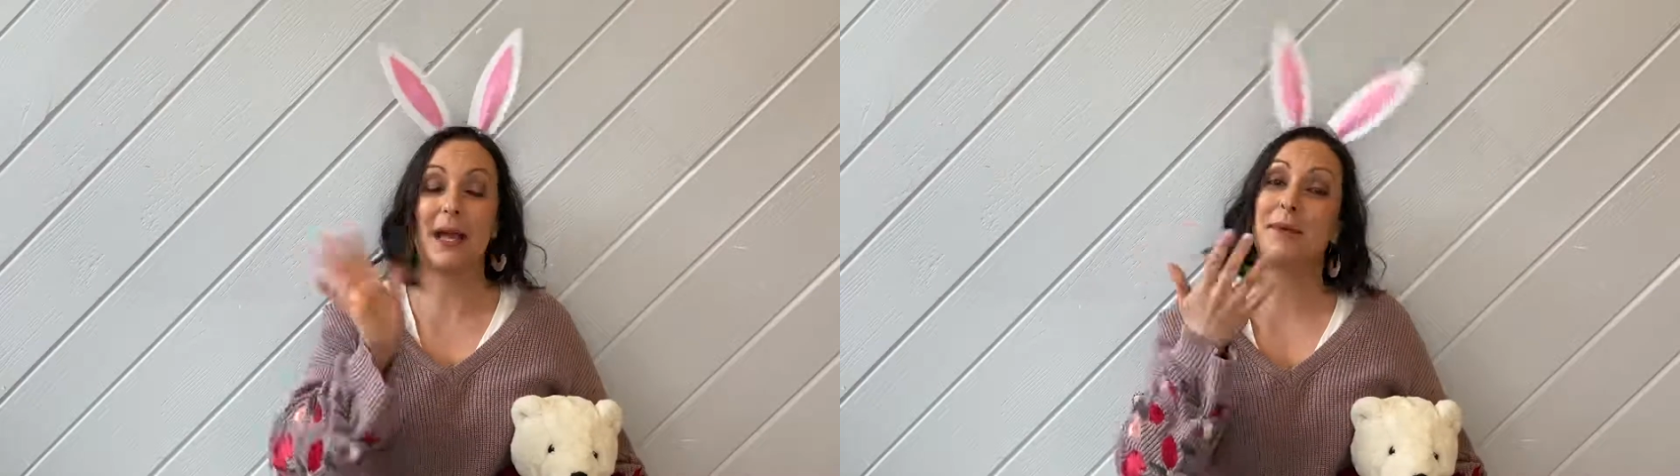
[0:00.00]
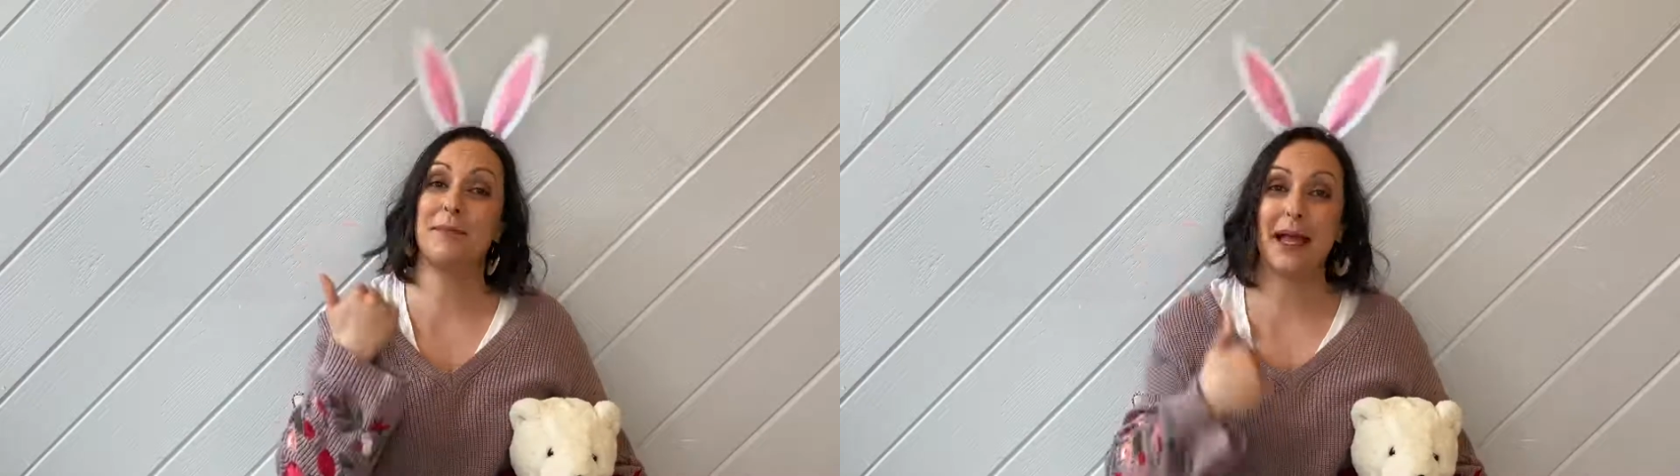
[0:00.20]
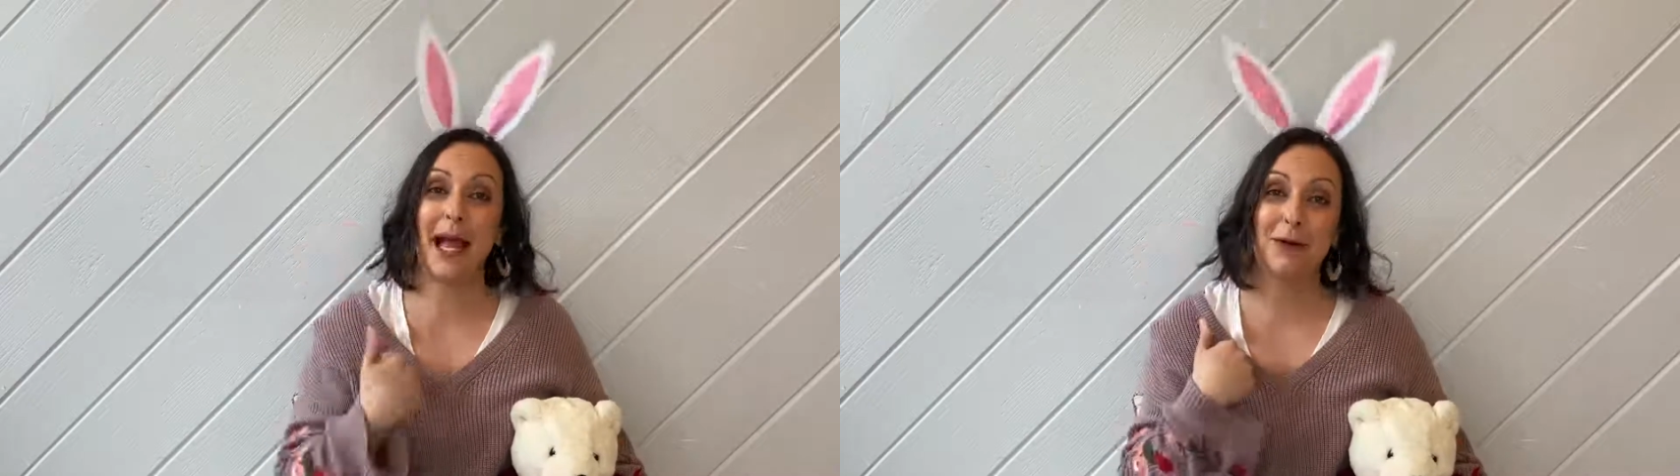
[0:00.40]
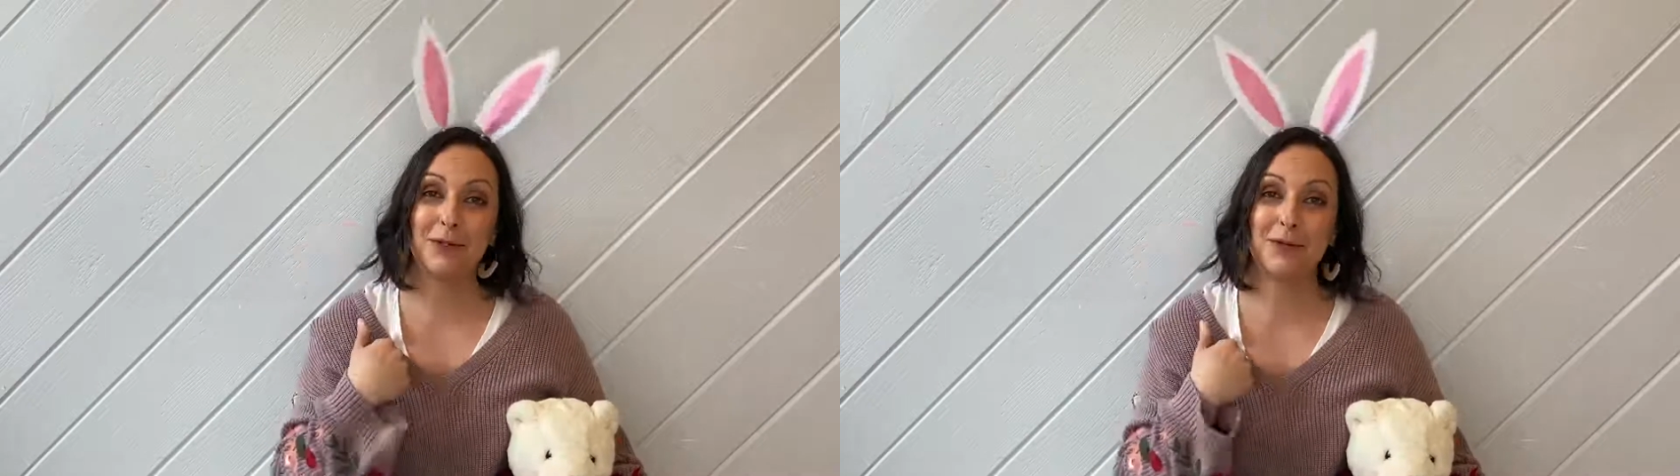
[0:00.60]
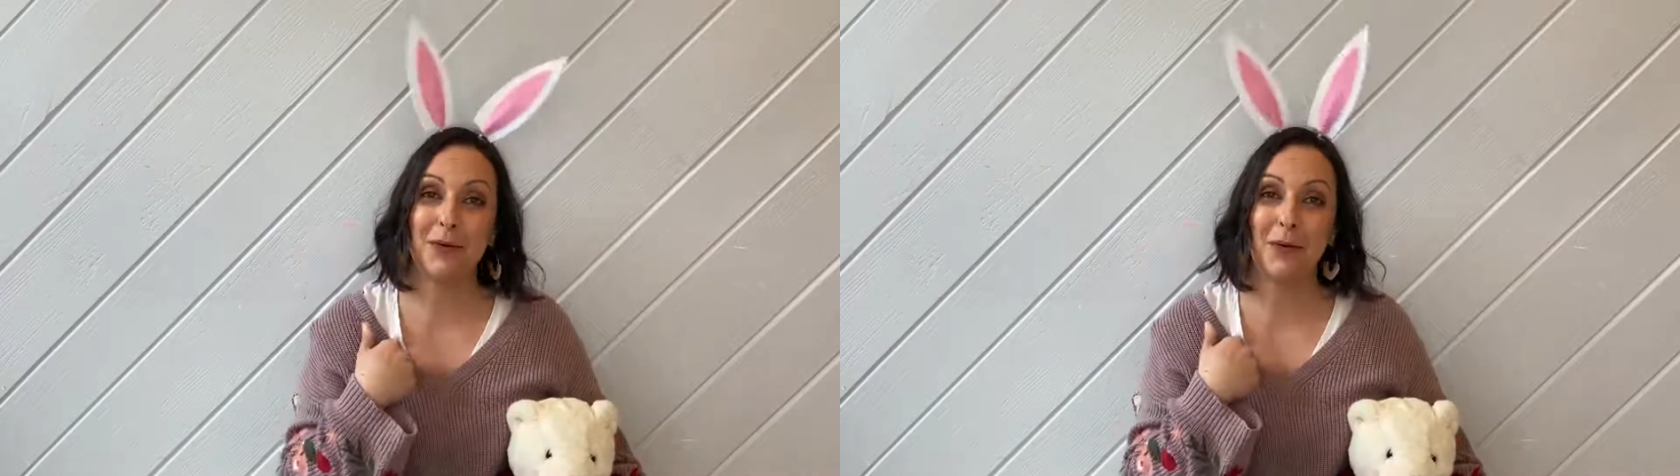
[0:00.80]
I'm in my
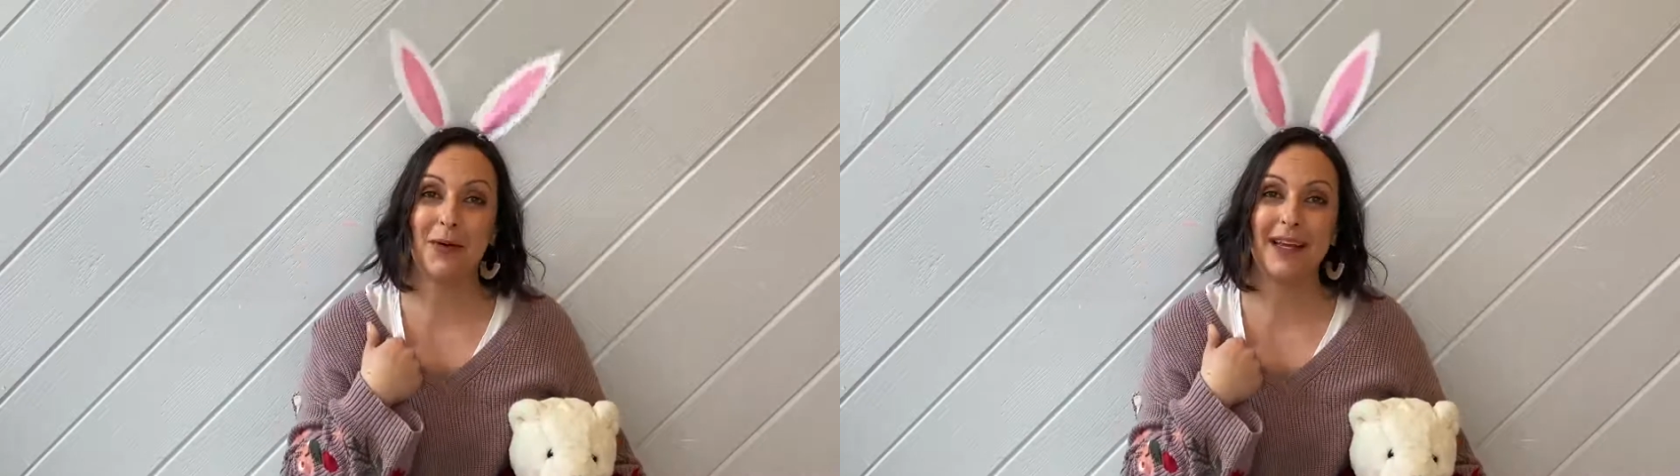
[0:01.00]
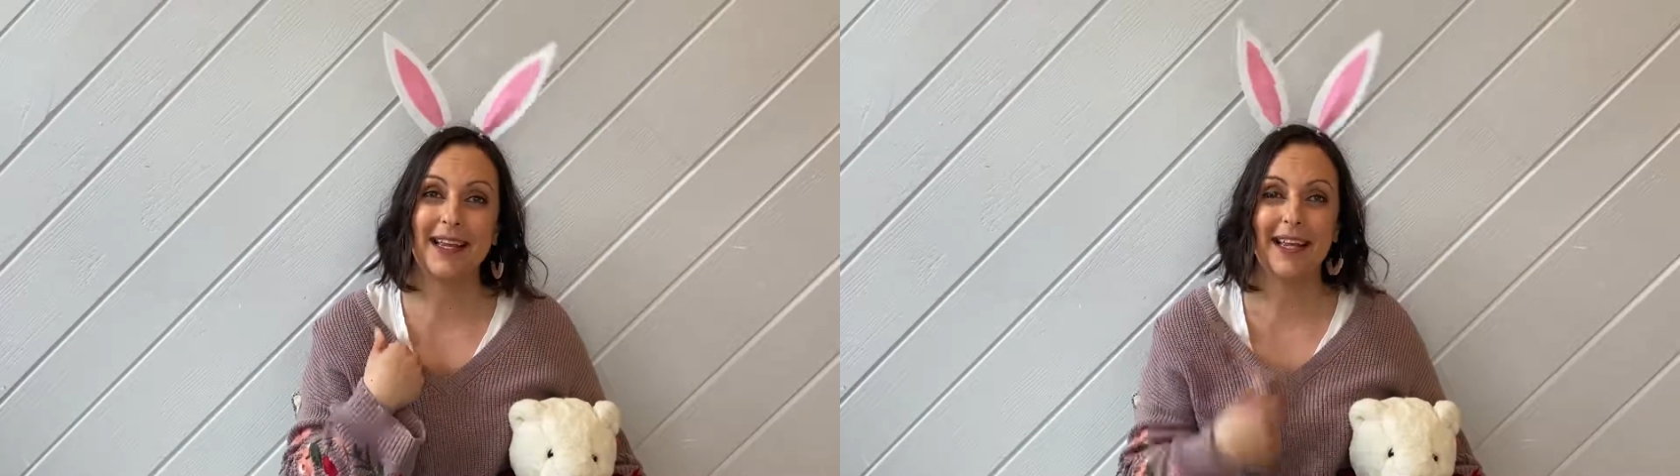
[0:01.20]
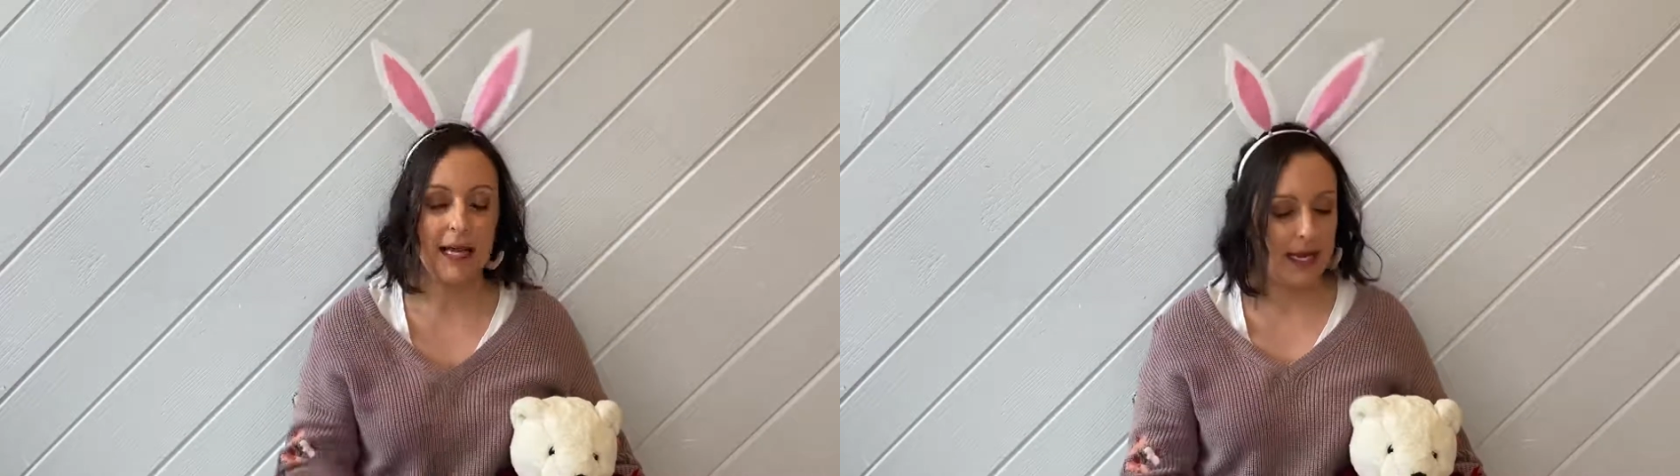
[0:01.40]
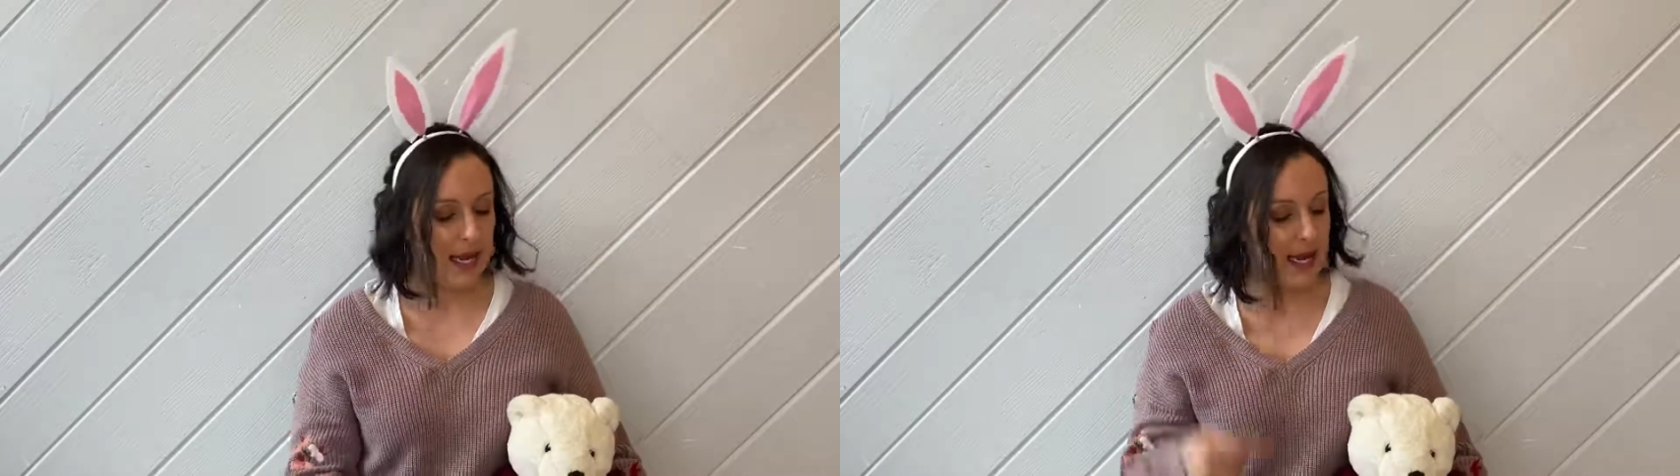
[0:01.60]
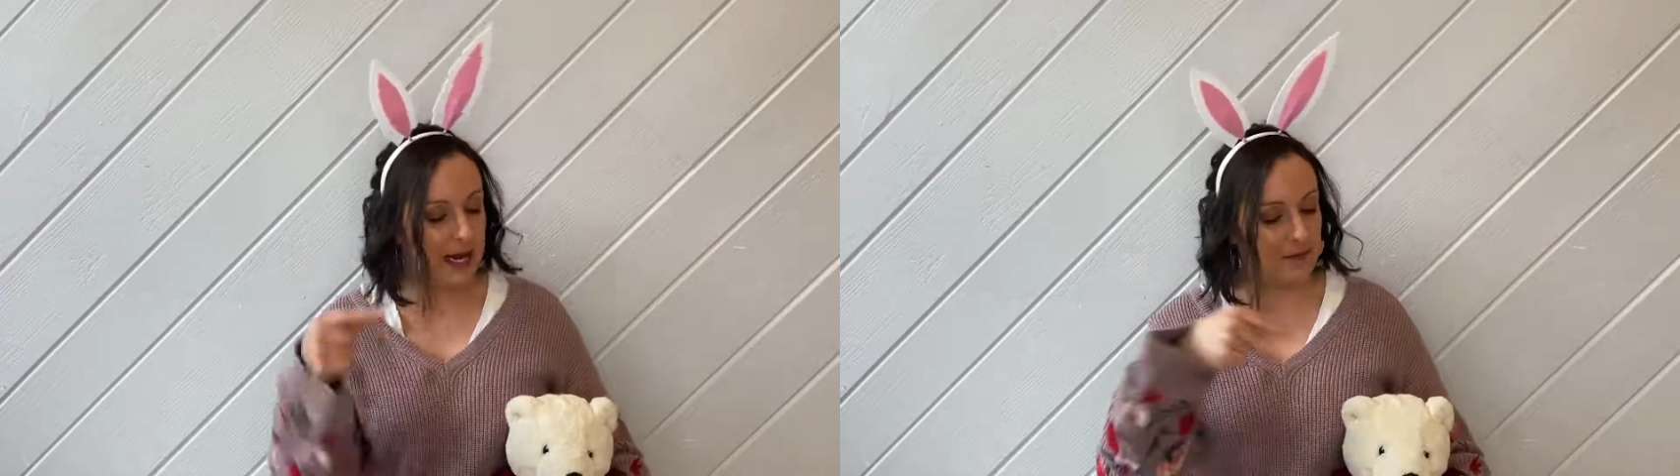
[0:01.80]
house recording
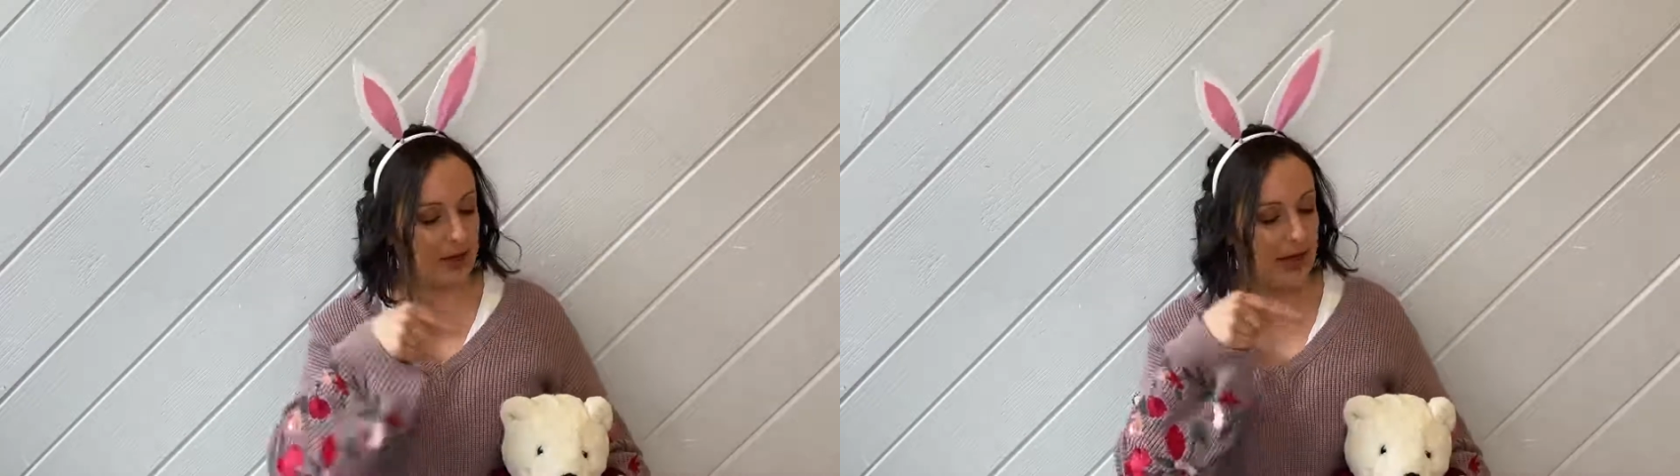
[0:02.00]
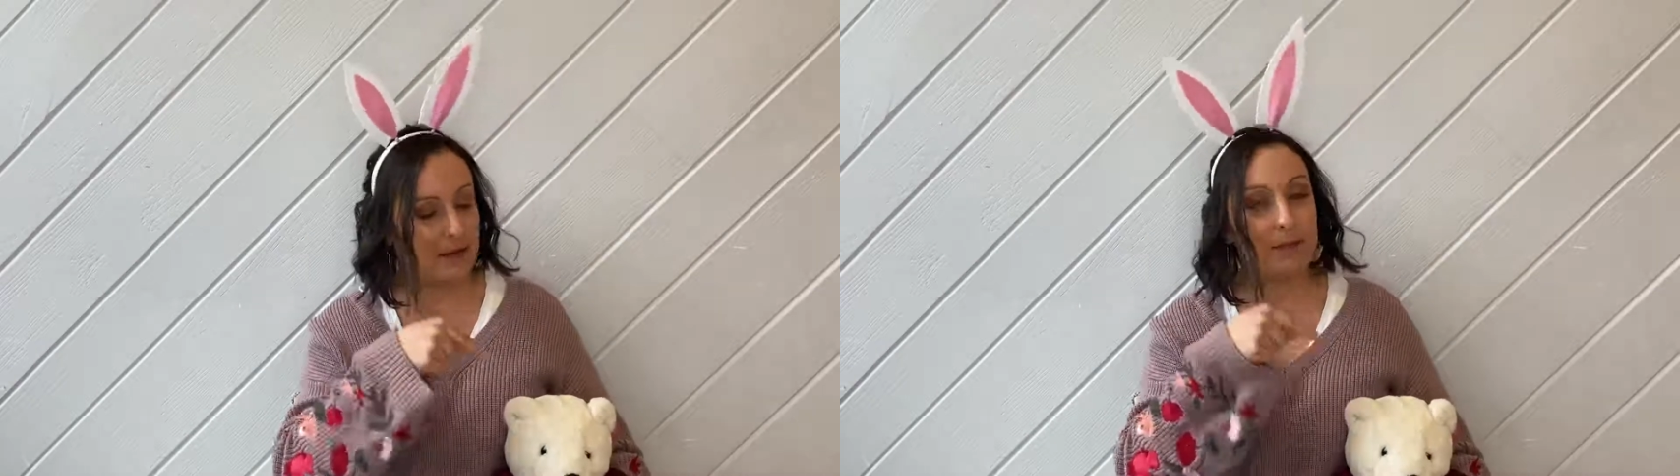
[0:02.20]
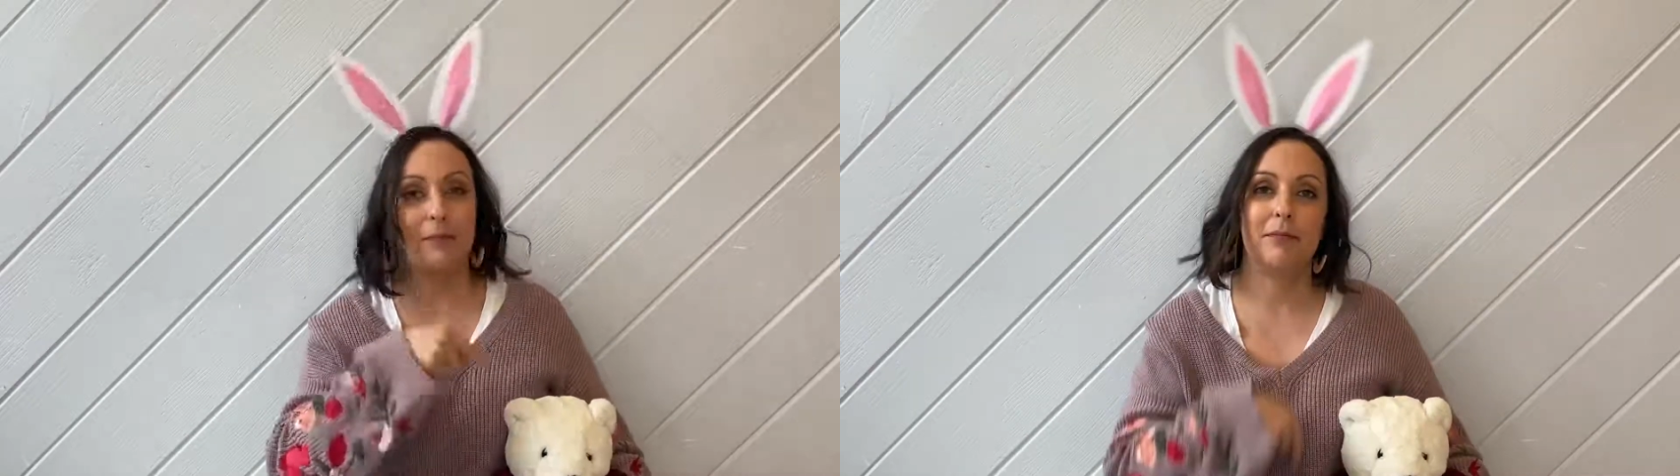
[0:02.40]
and I've got